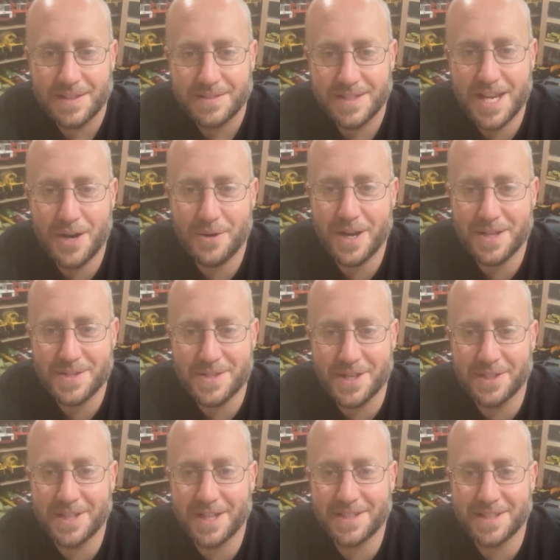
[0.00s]
Yeah, right,
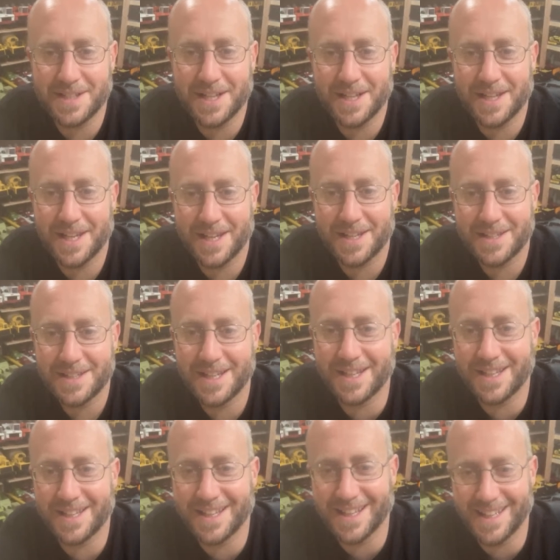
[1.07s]
Sunday today, yeah.
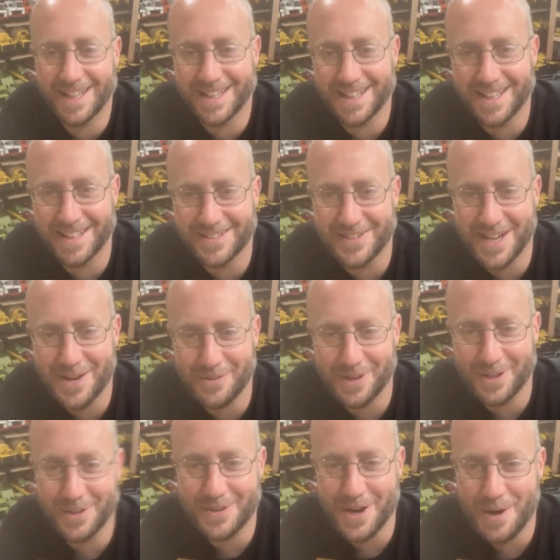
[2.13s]
Yeah, where
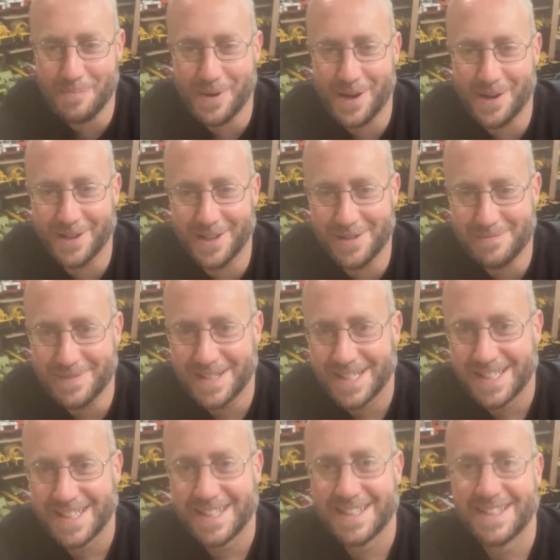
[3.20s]
you are, Paul, yep.
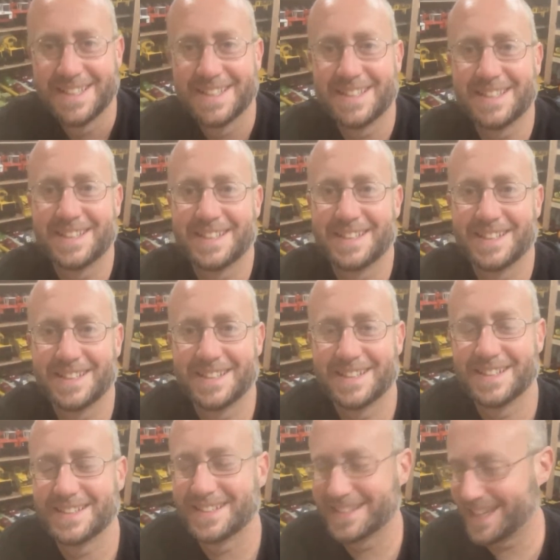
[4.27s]
I
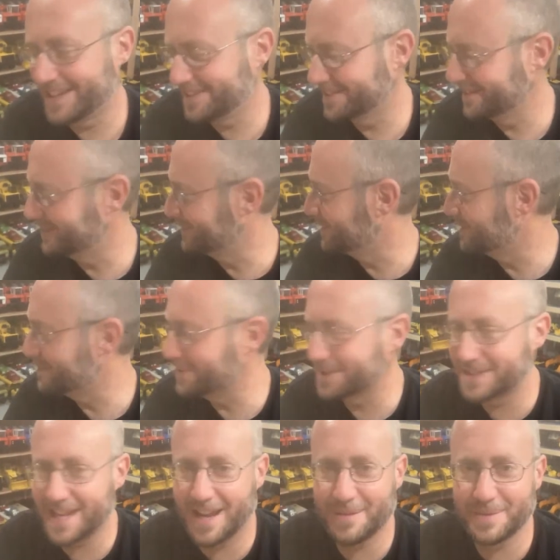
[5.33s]
don't even know
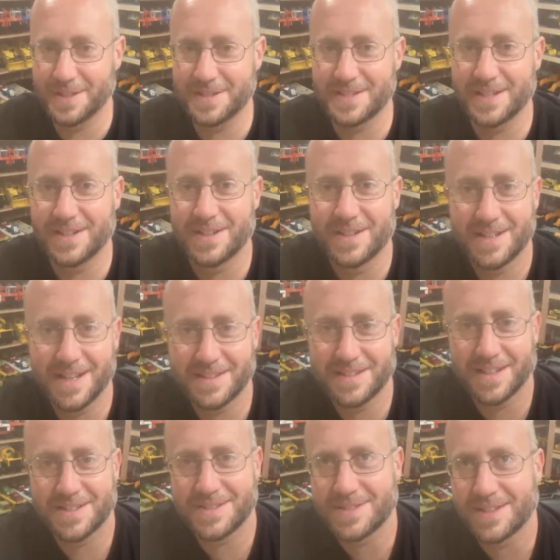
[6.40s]
what time it is here. I
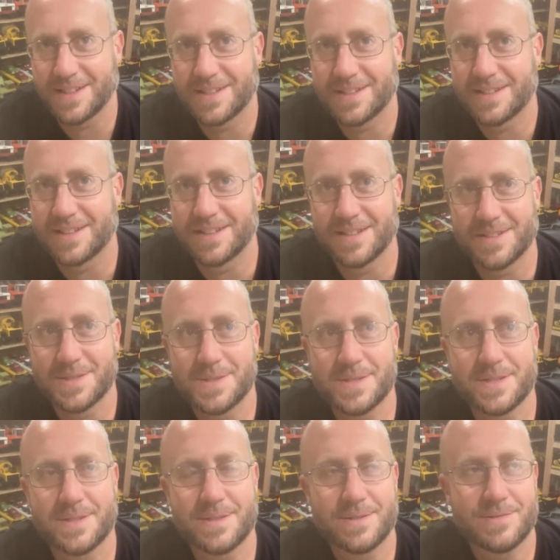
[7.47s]
think it's like
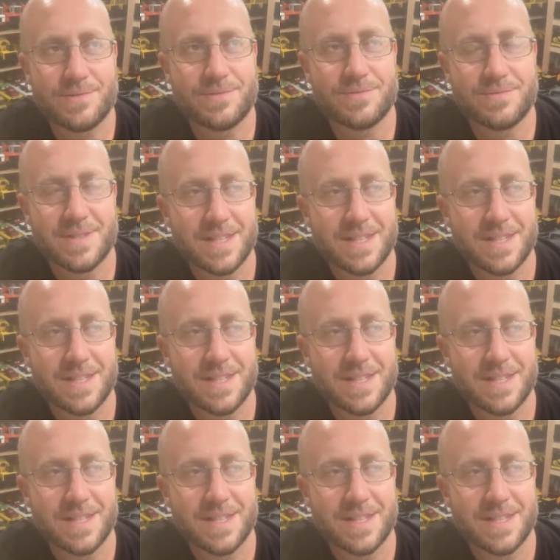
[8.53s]
it's